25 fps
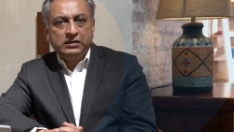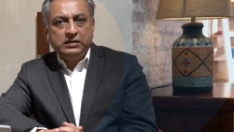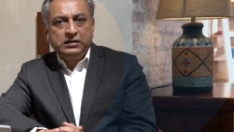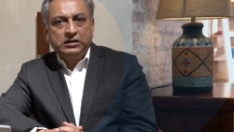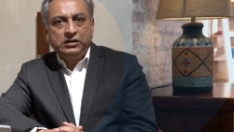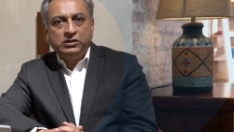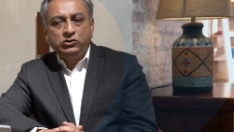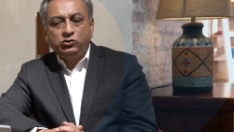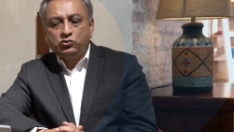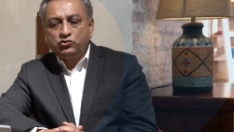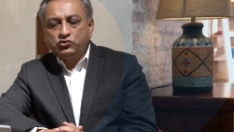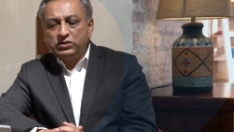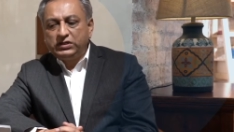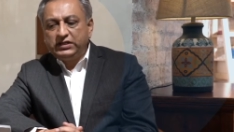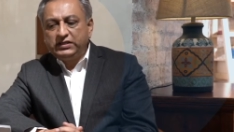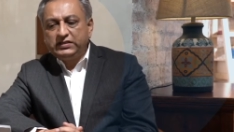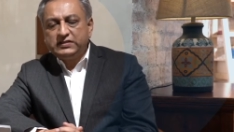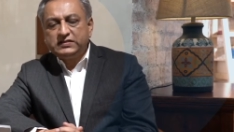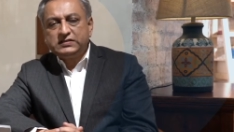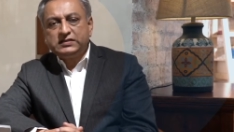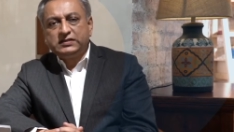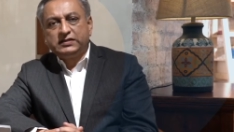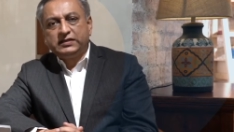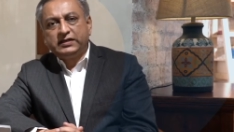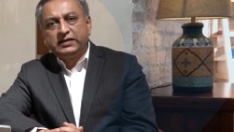Usually these
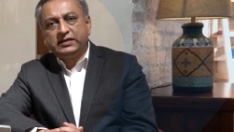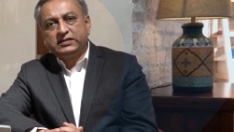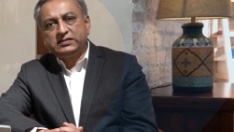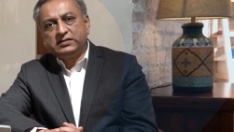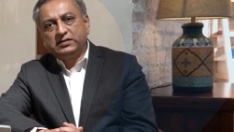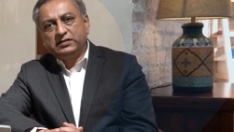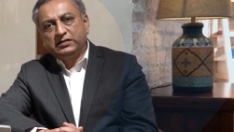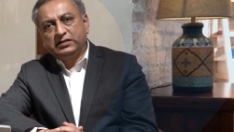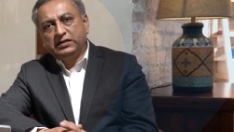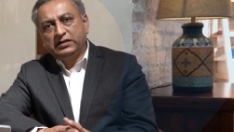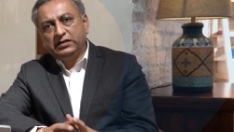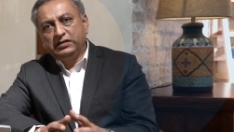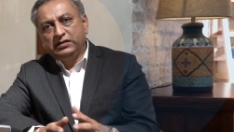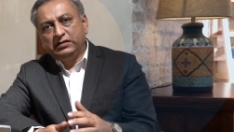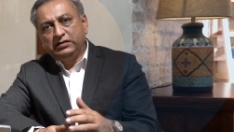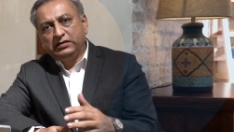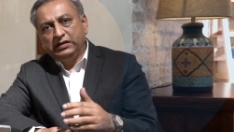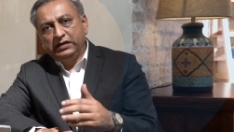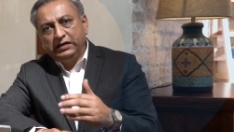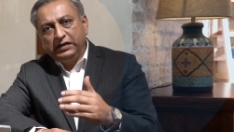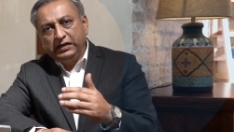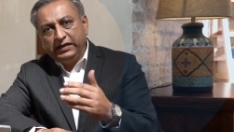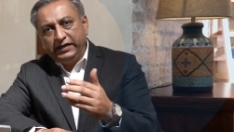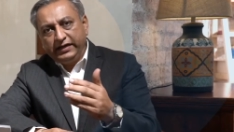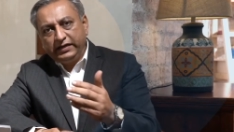attacks are done
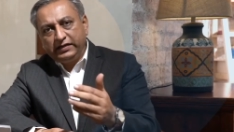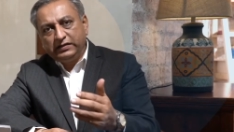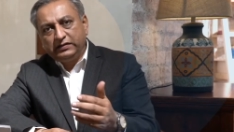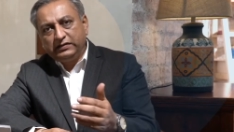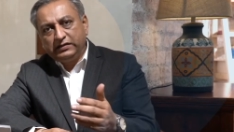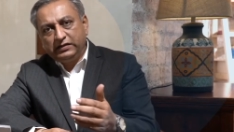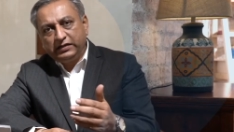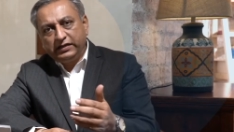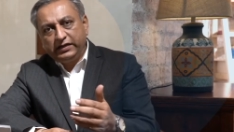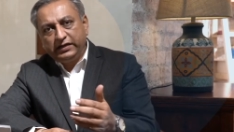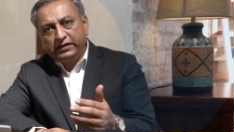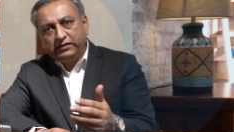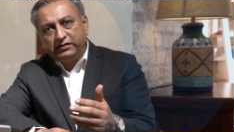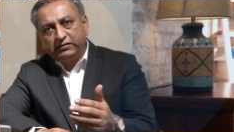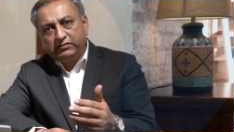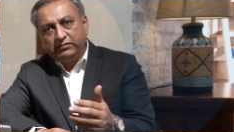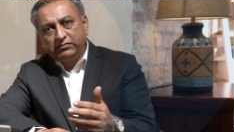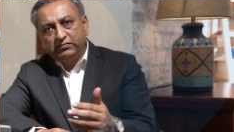late in the night,